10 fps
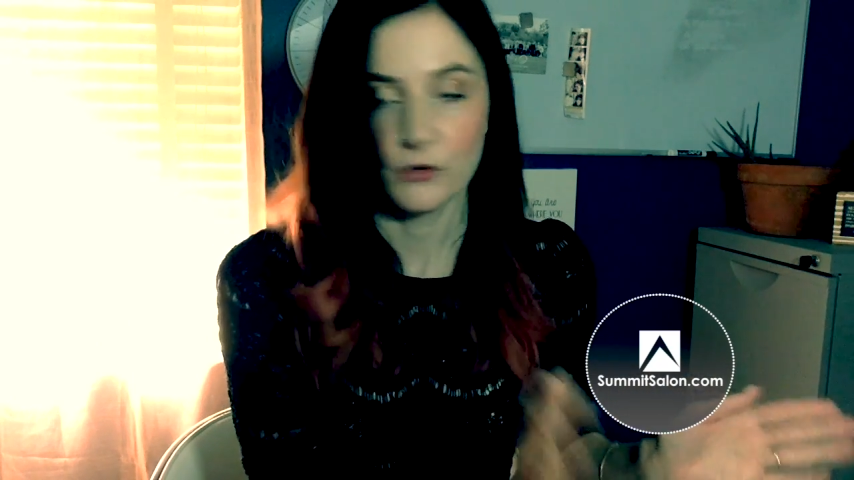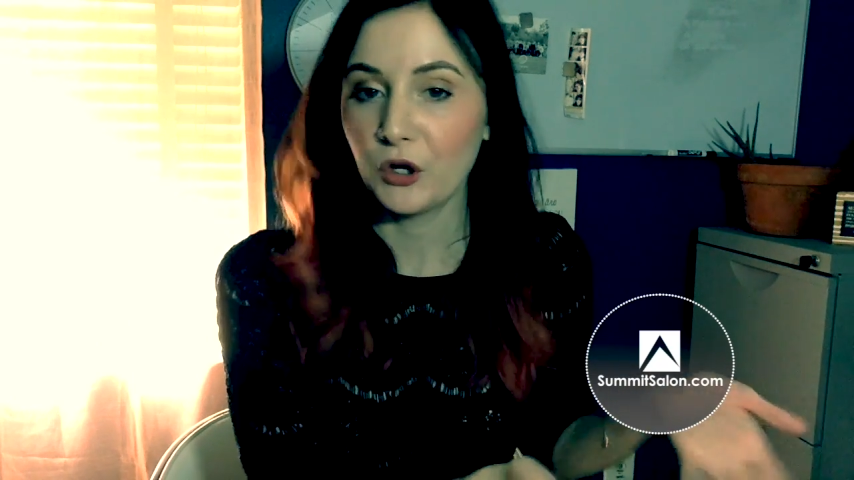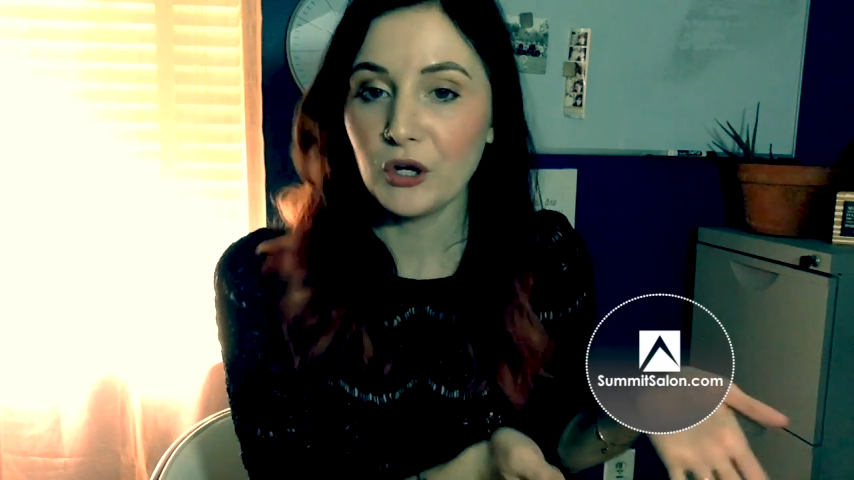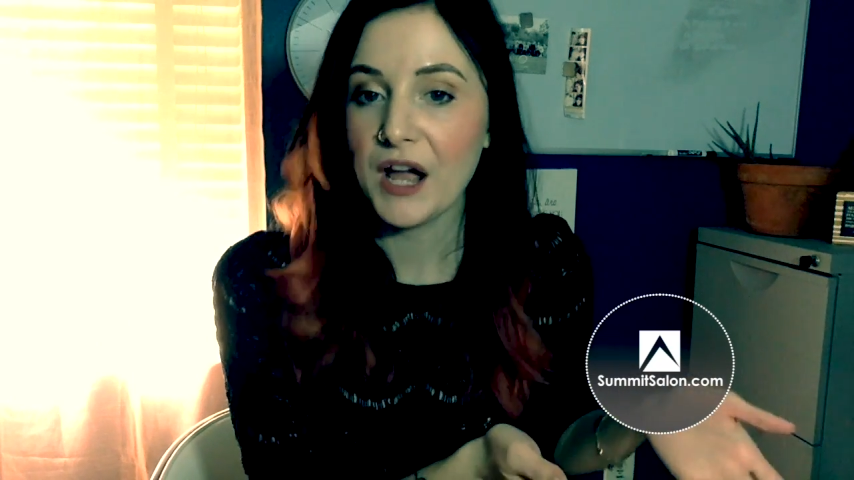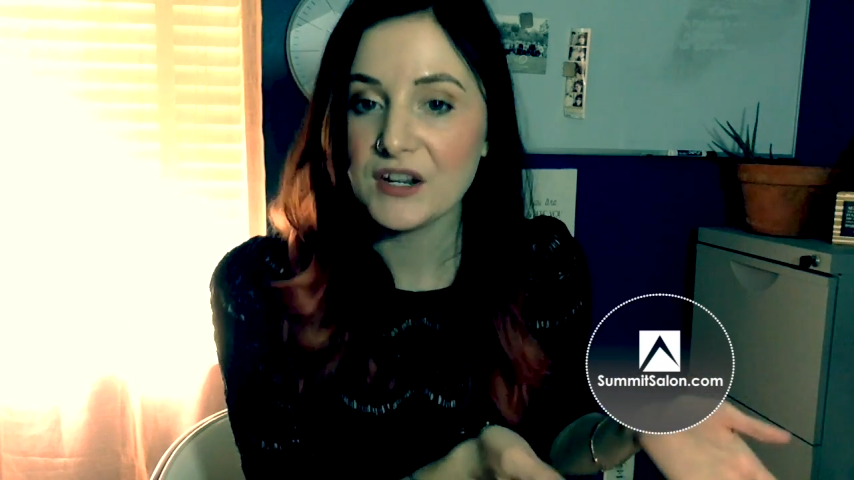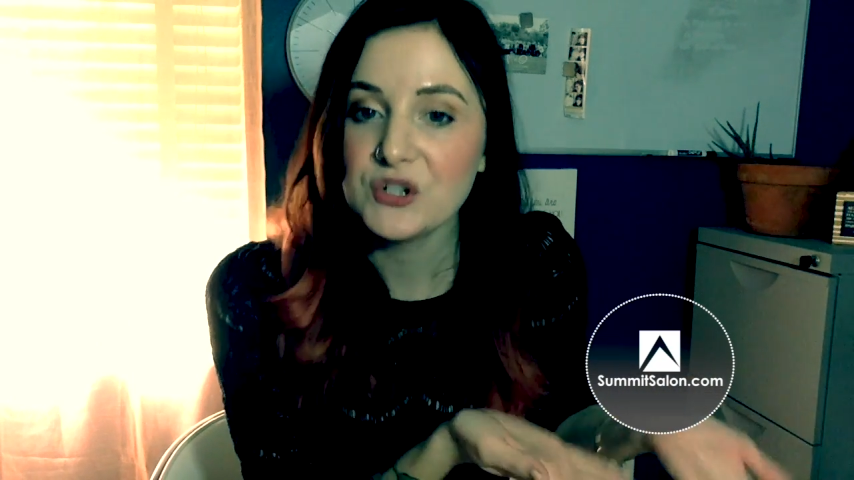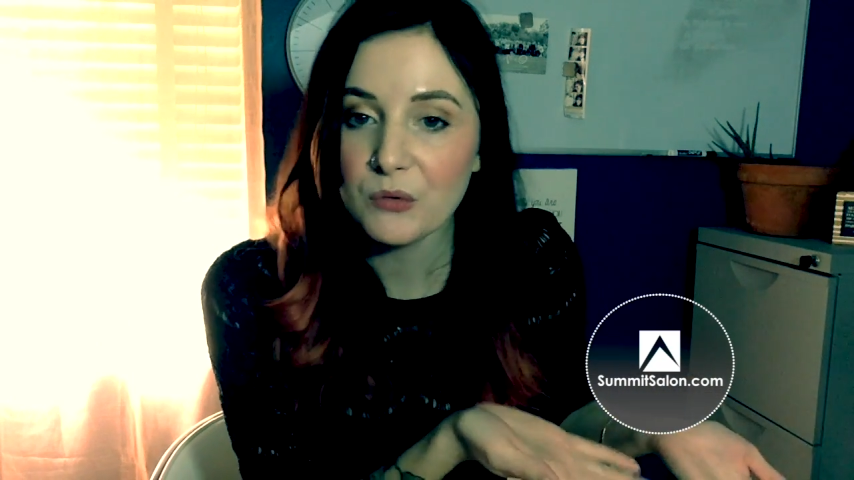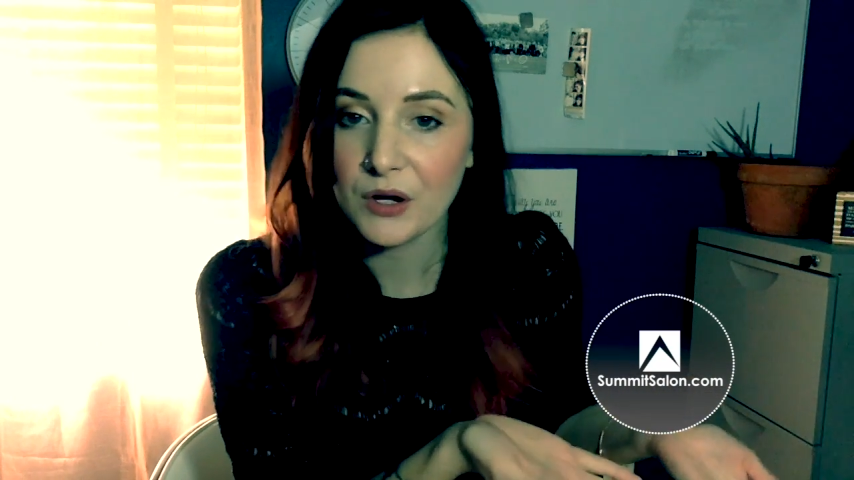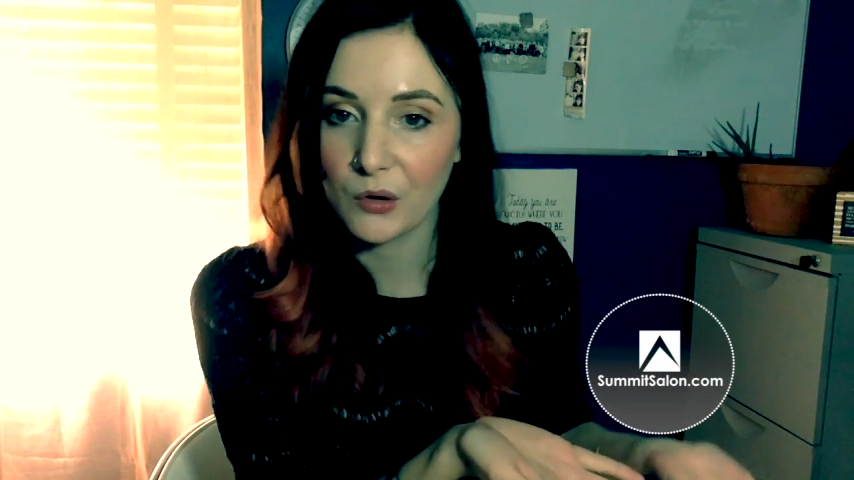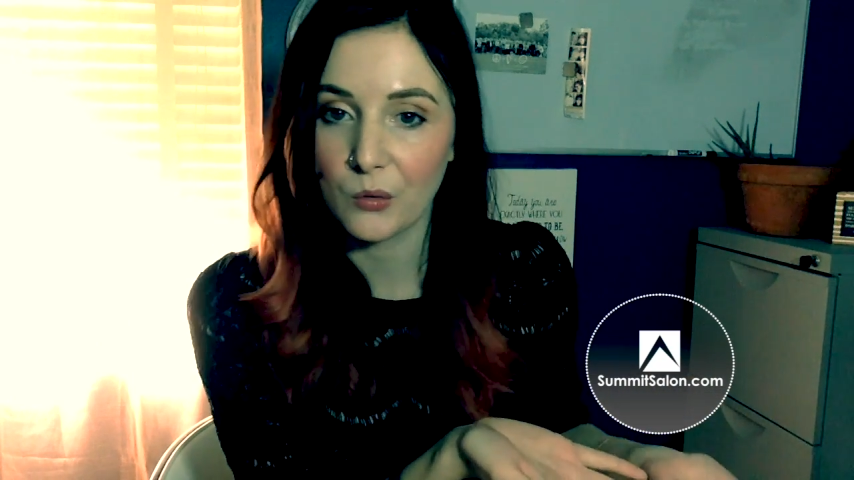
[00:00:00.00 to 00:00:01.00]
Could I do
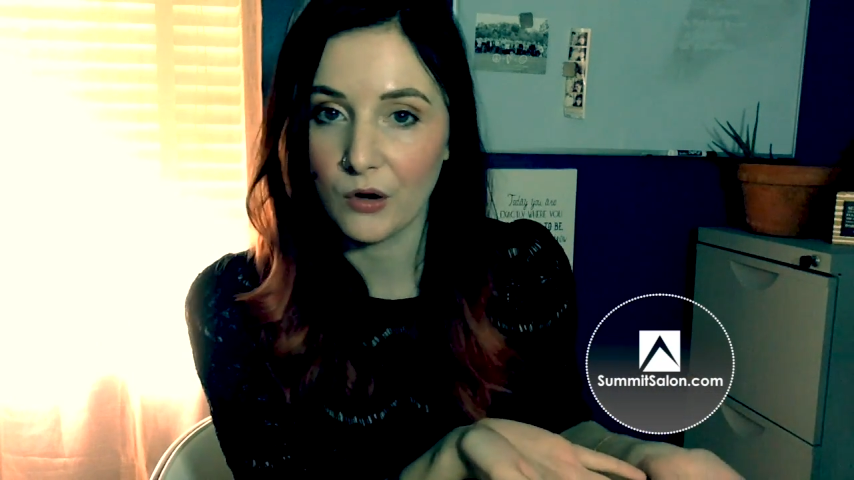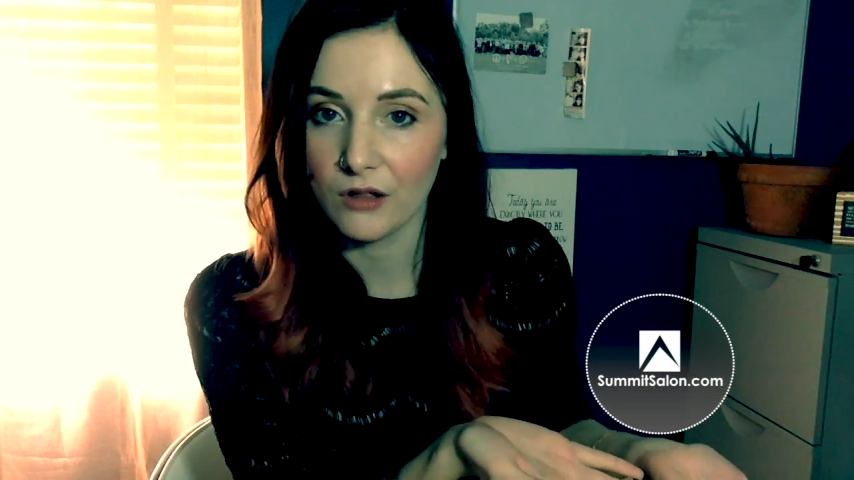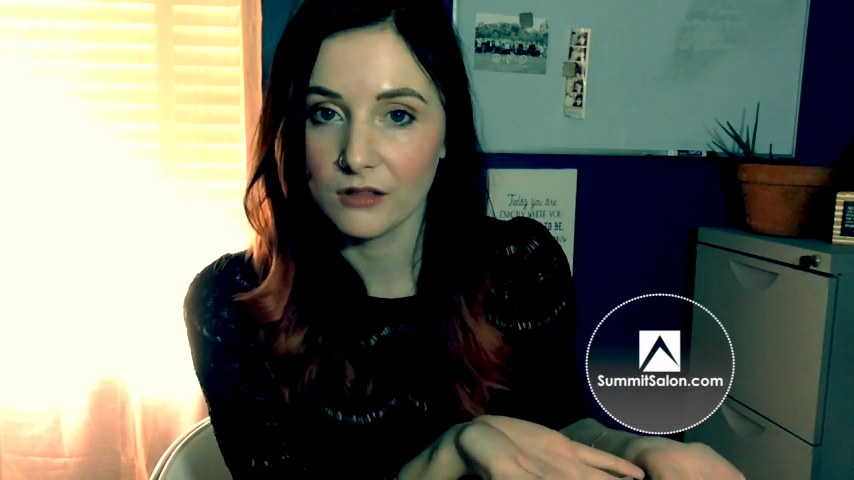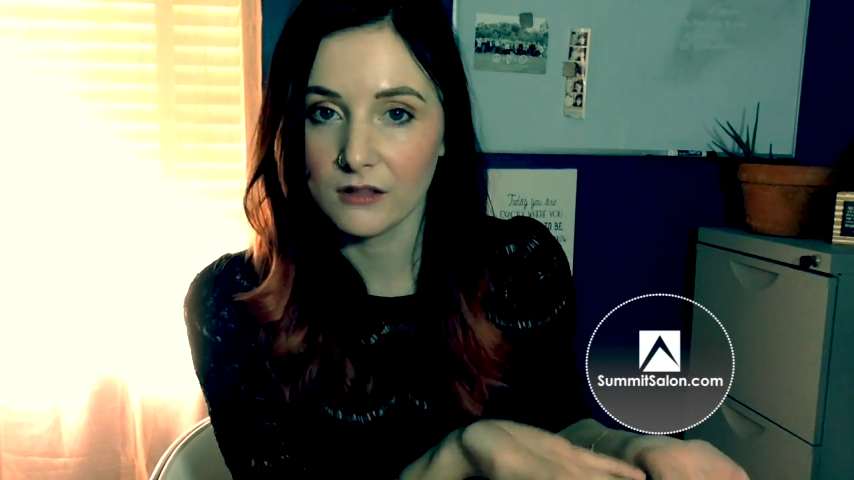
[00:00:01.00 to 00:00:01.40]
a cool?